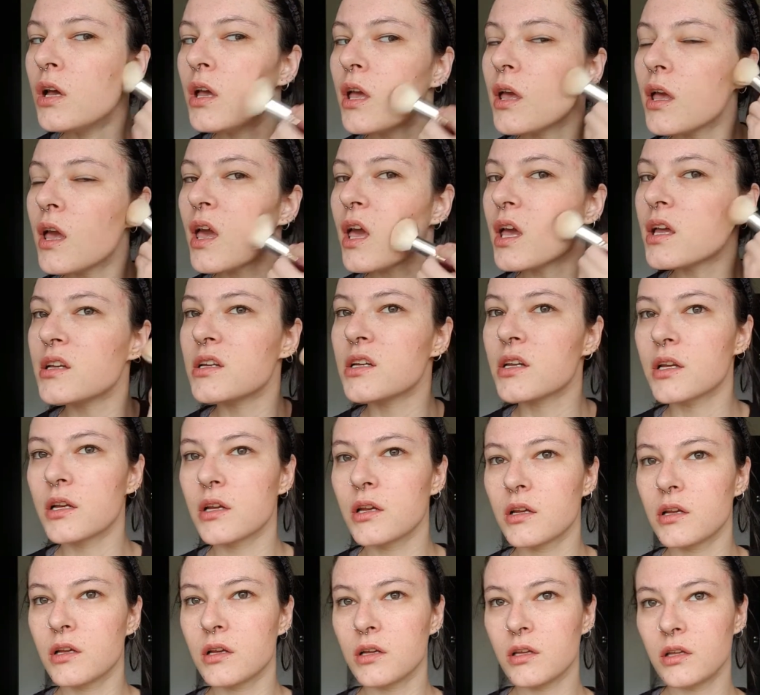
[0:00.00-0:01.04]
And
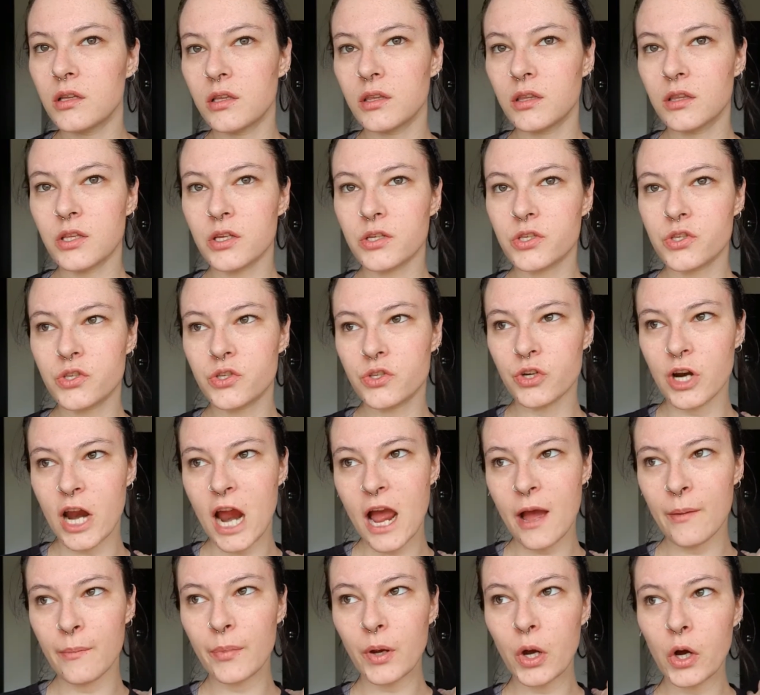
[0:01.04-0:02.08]
the
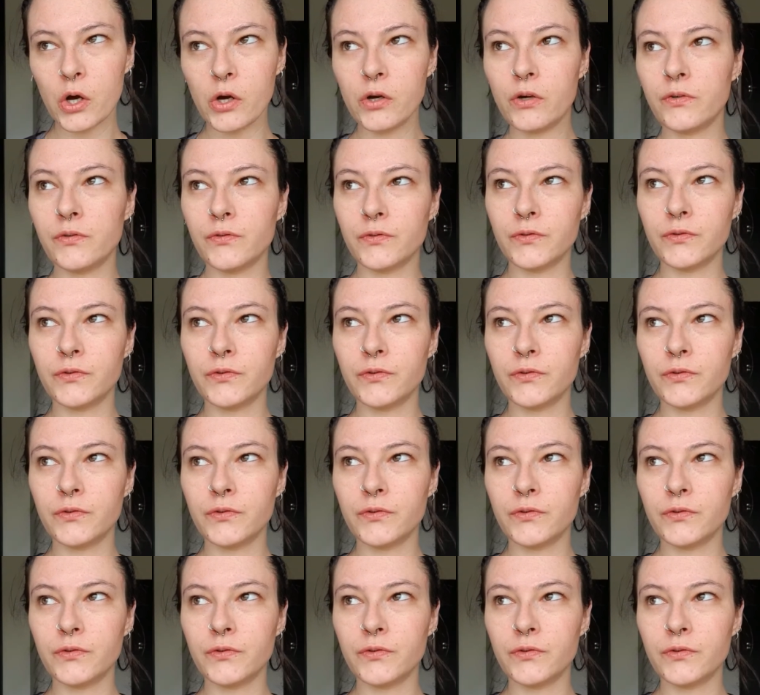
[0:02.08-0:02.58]
strap of